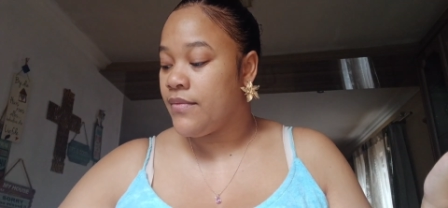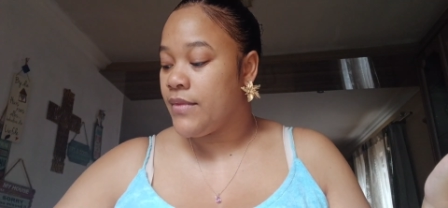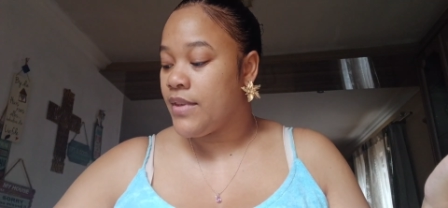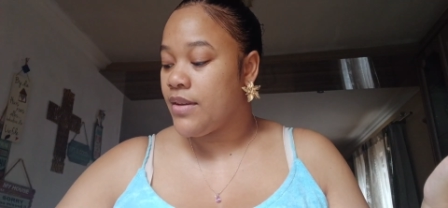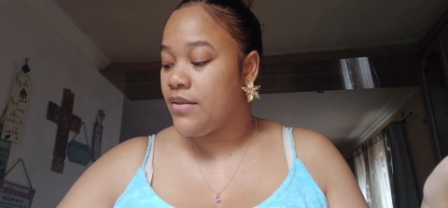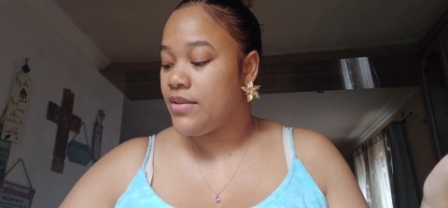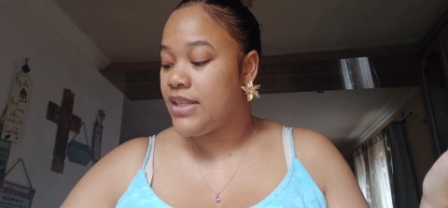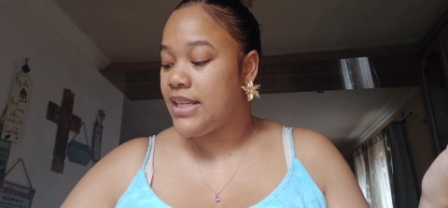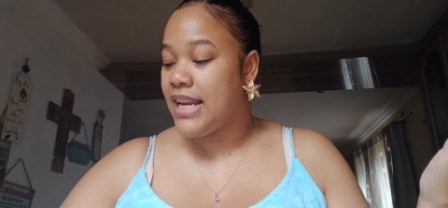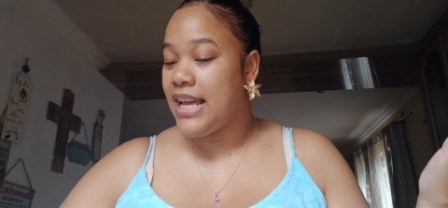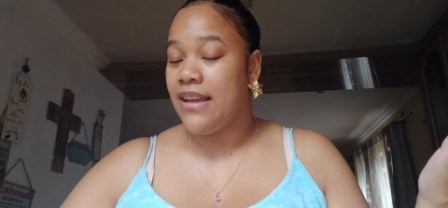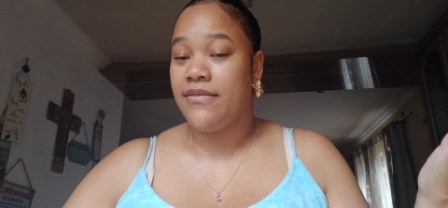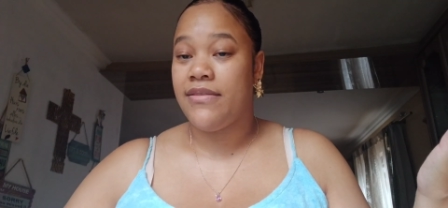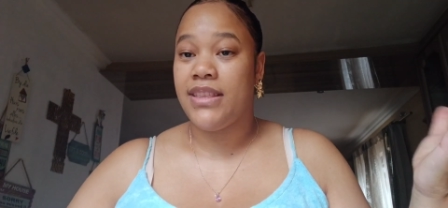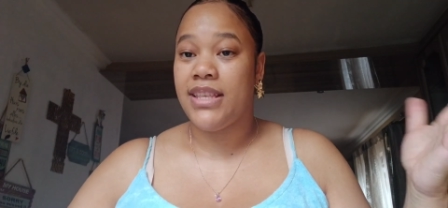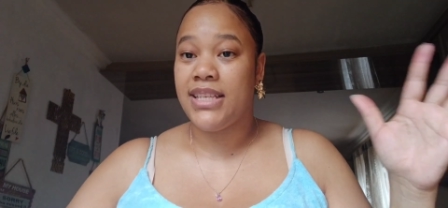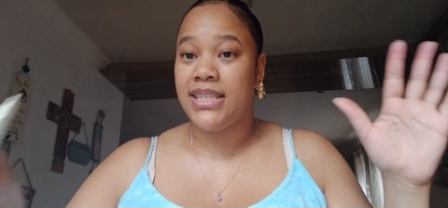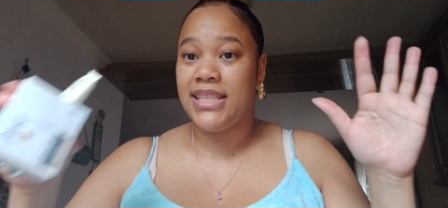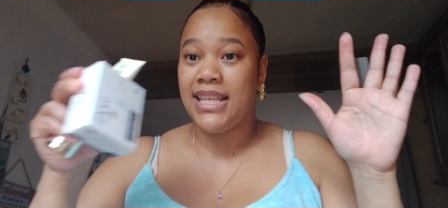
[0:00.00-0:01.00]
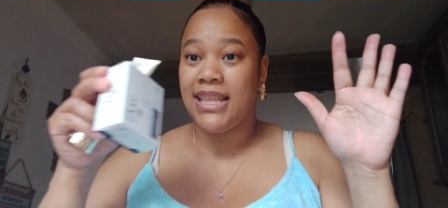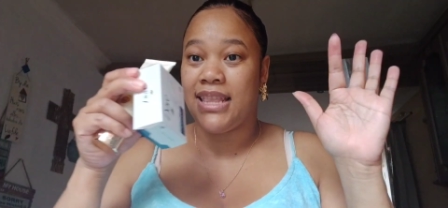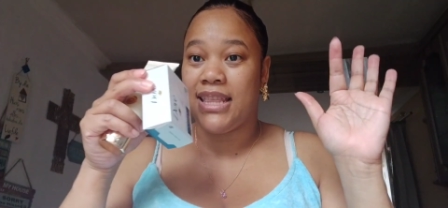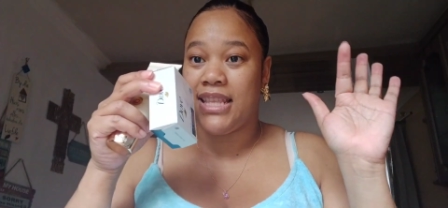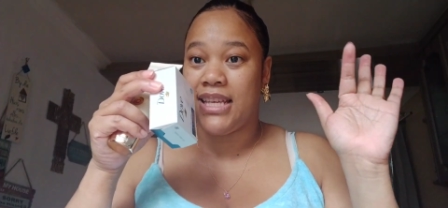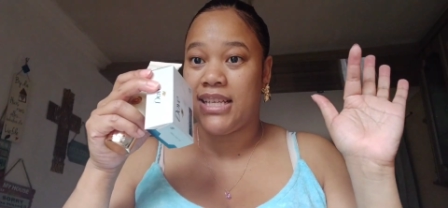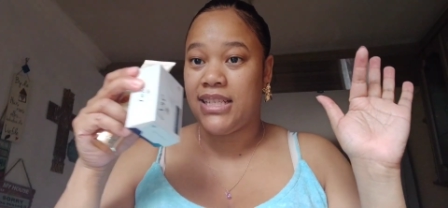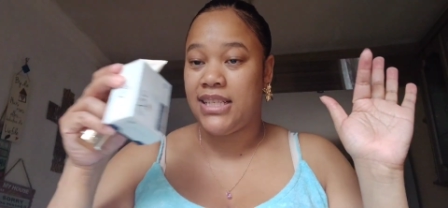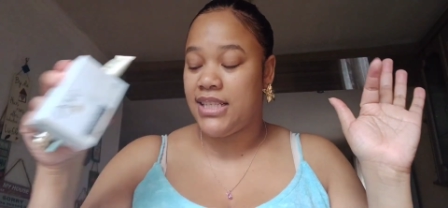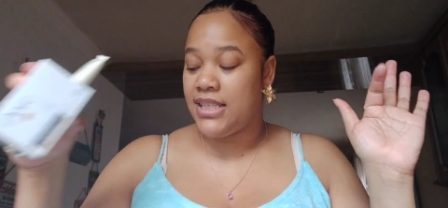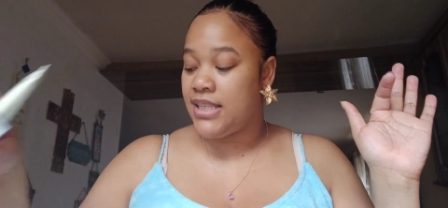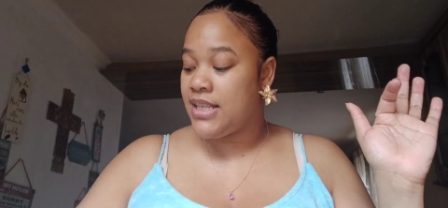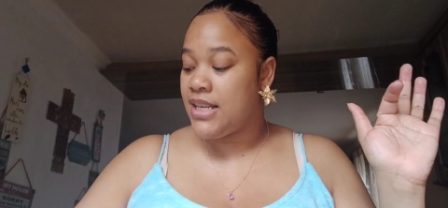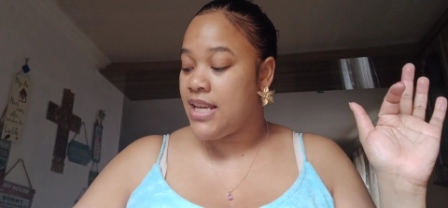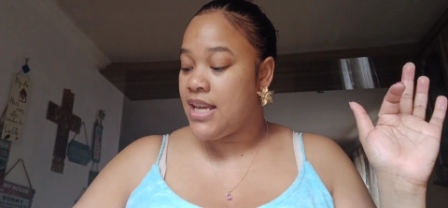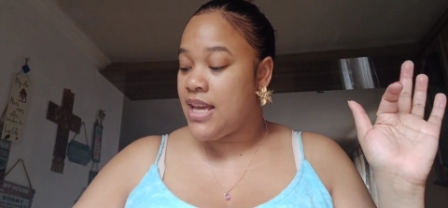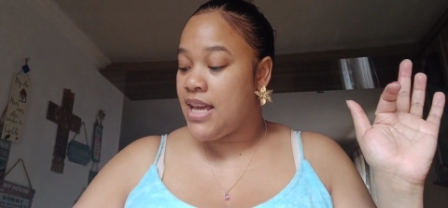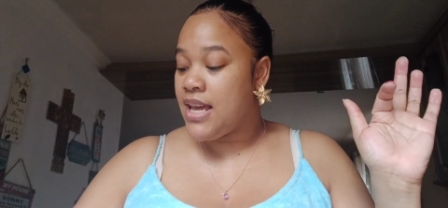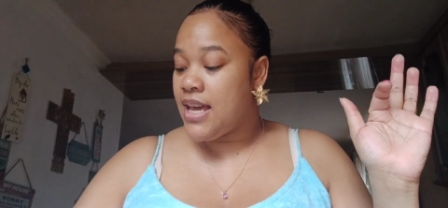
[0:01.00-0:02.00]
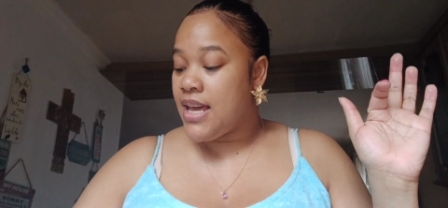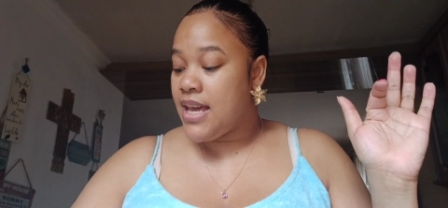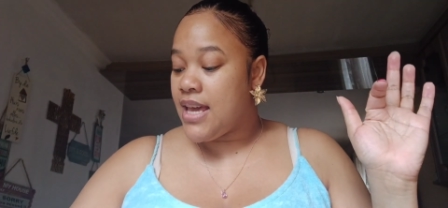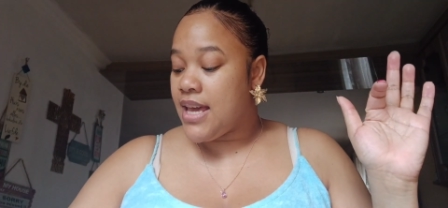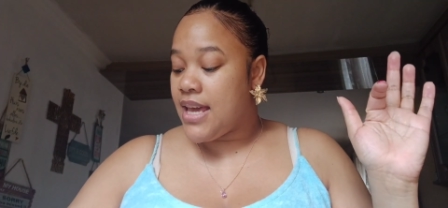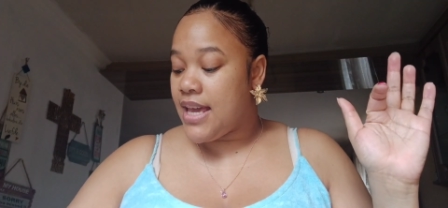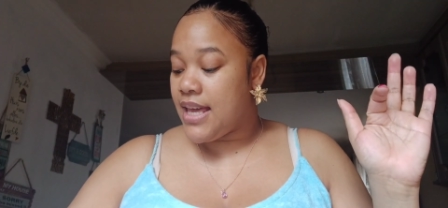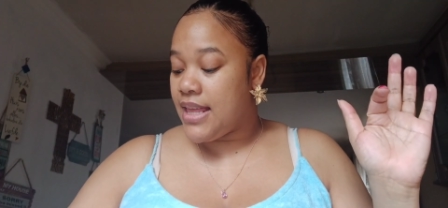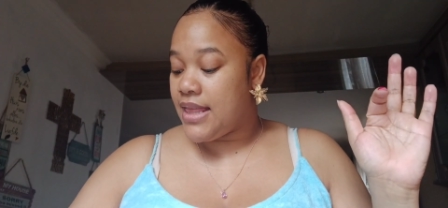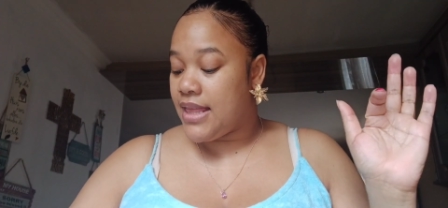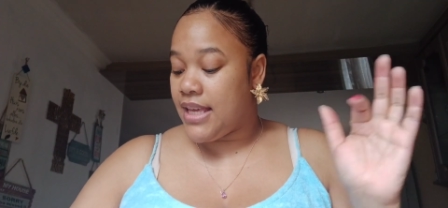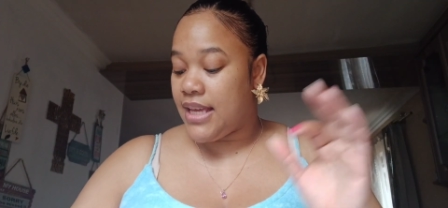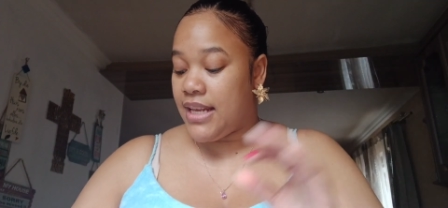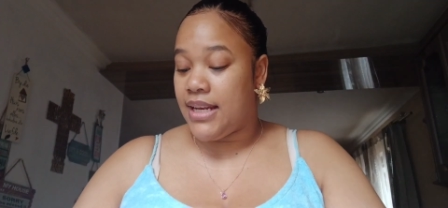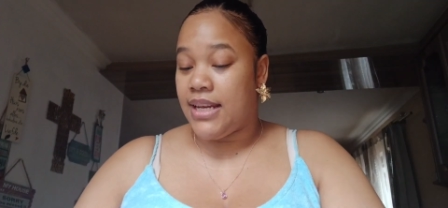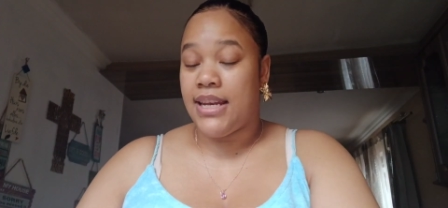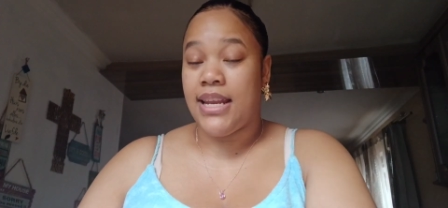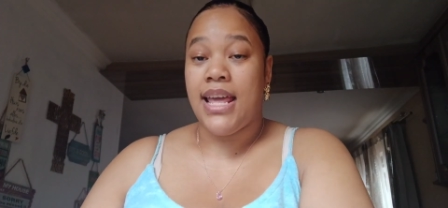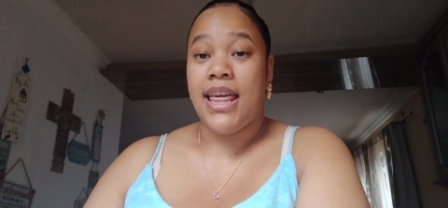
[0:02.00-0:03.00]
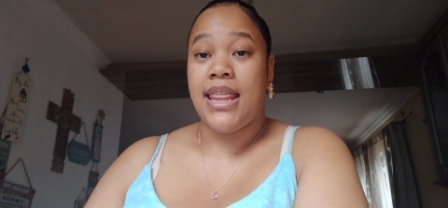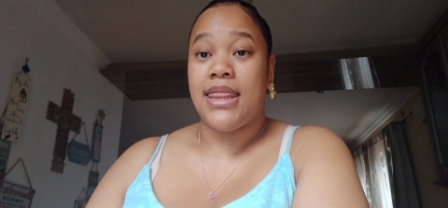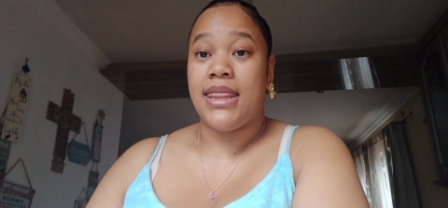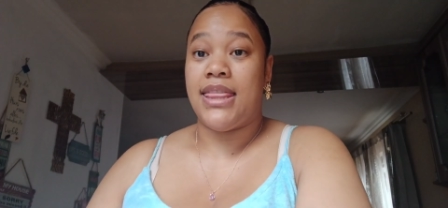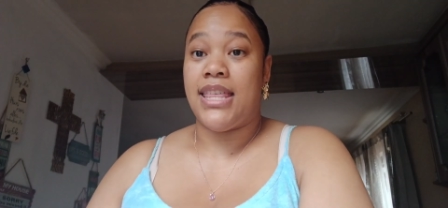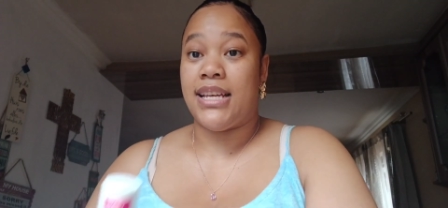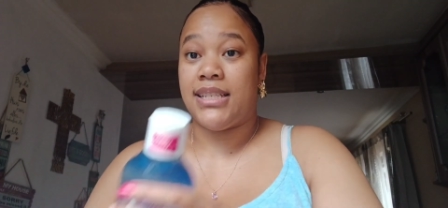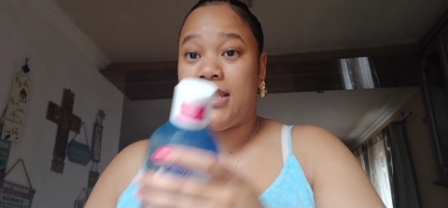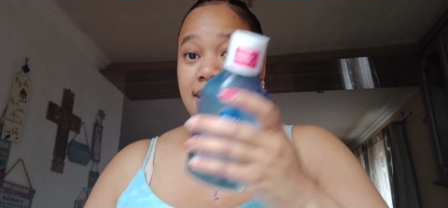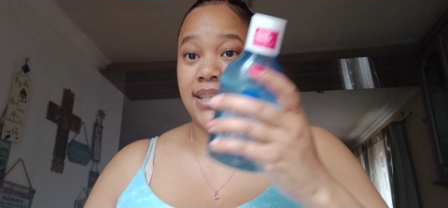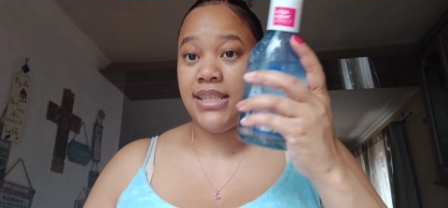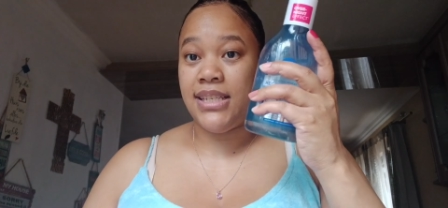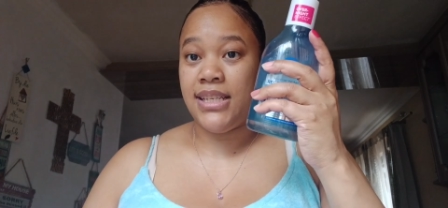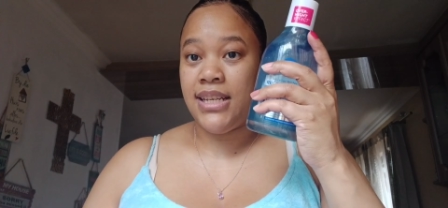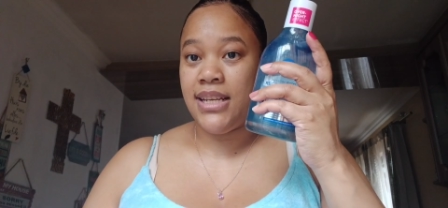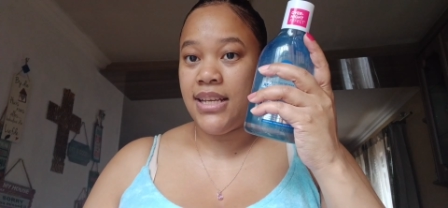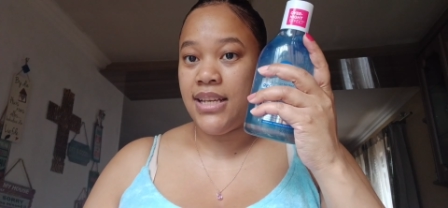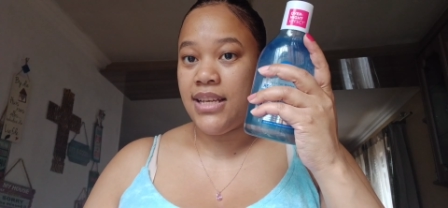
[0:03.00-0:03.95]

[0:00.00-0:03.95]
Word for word: because then i have this in this and then this